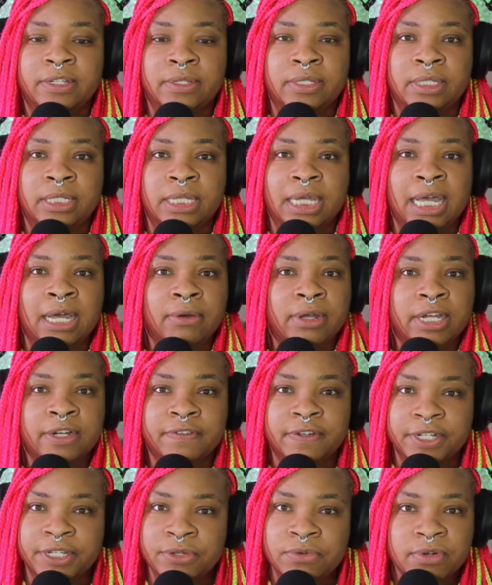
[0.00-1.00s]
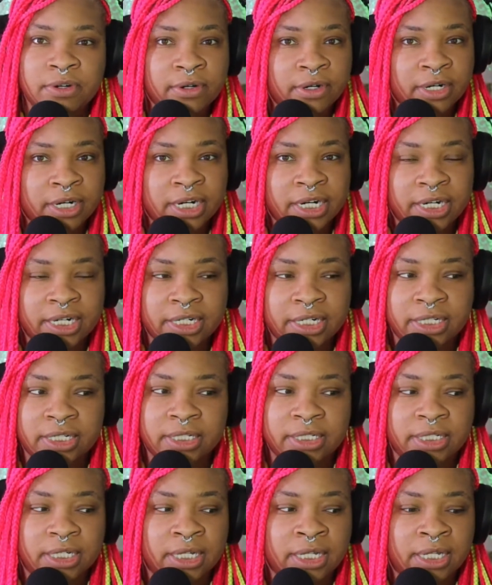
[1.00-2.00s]
however you are
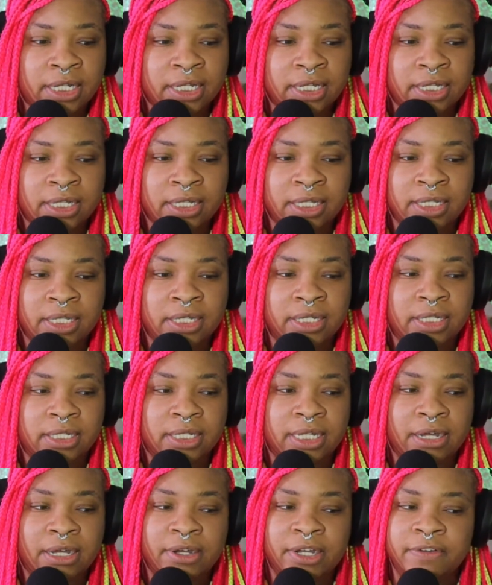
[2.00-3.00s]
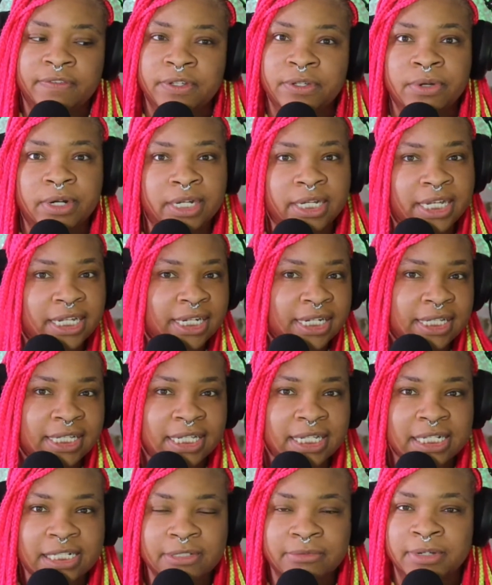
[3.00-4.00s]
however you are getting
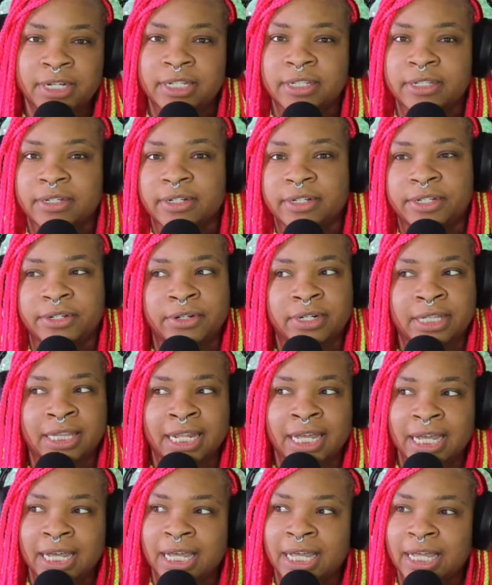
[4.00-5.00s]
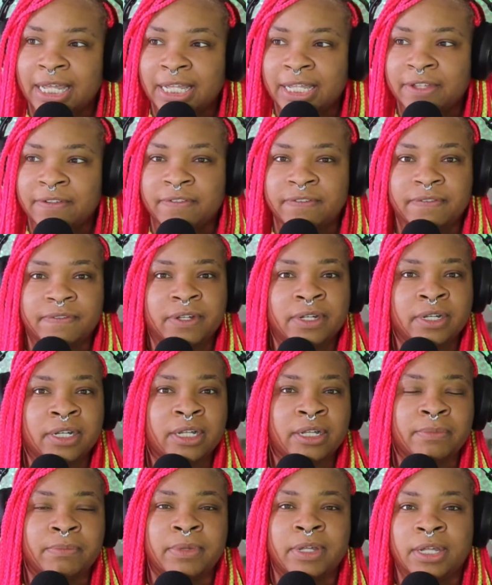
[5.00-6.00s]
this, whether you're live
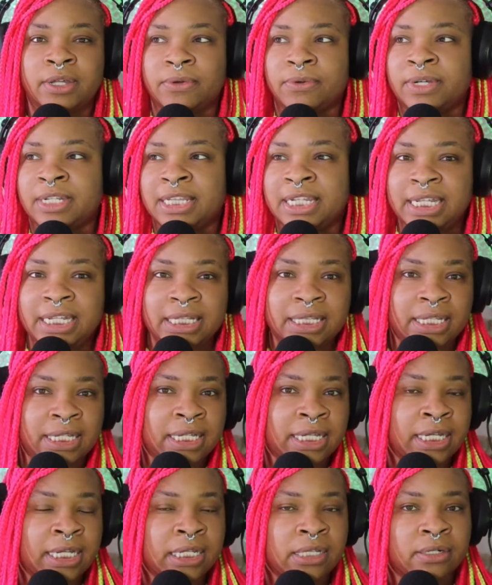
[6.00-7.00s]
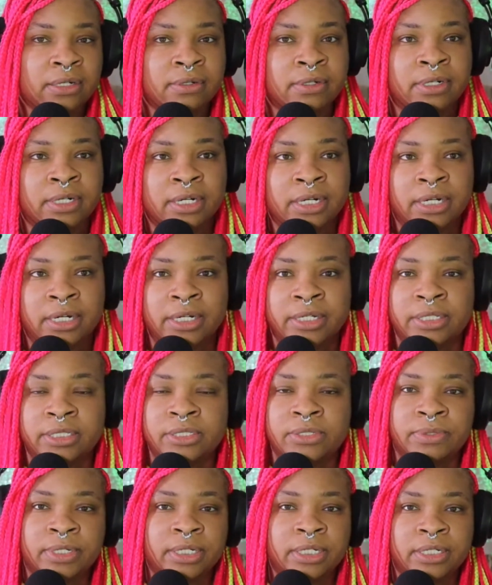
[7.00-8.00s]
on LinkedIn or
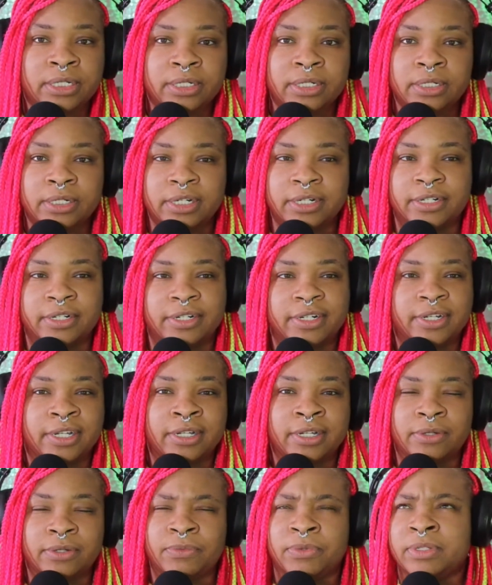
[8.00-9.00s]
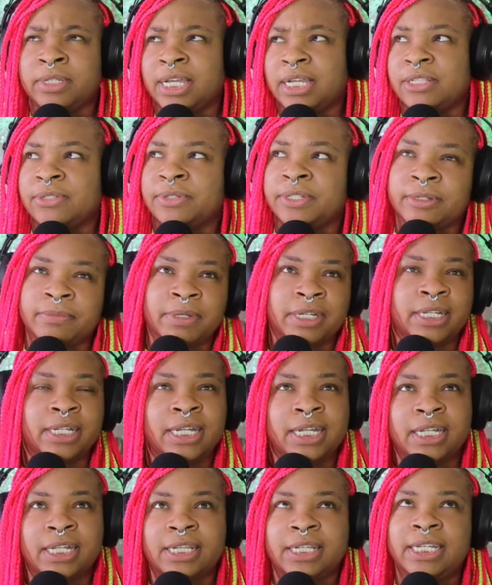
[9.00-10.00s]
Twitter, well, not Twitter, but
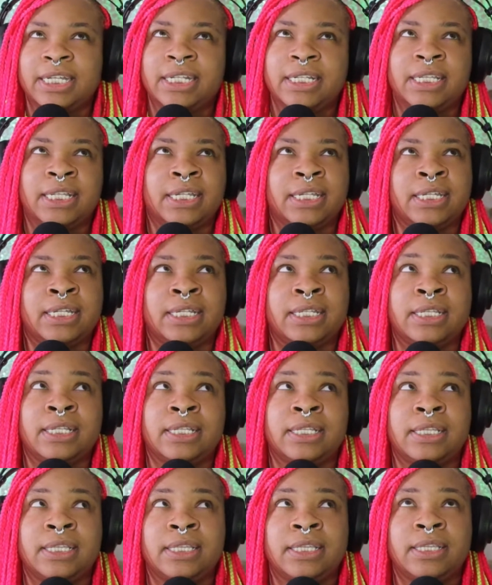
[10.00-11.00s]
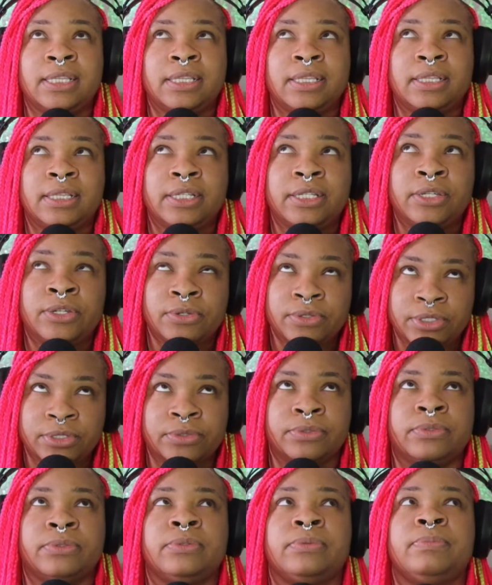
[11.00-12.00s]
LinkedIn,
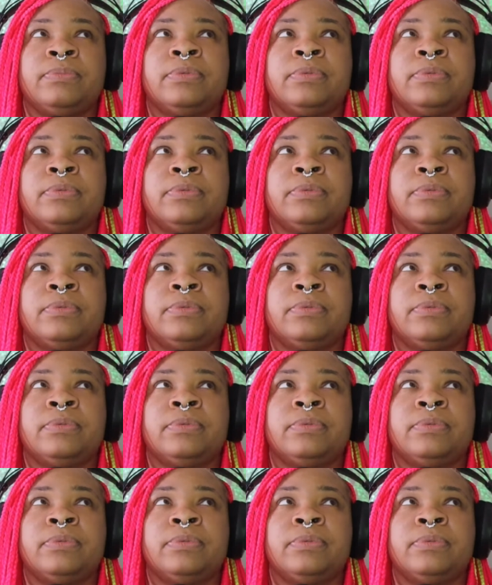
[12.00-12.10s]
YouTube,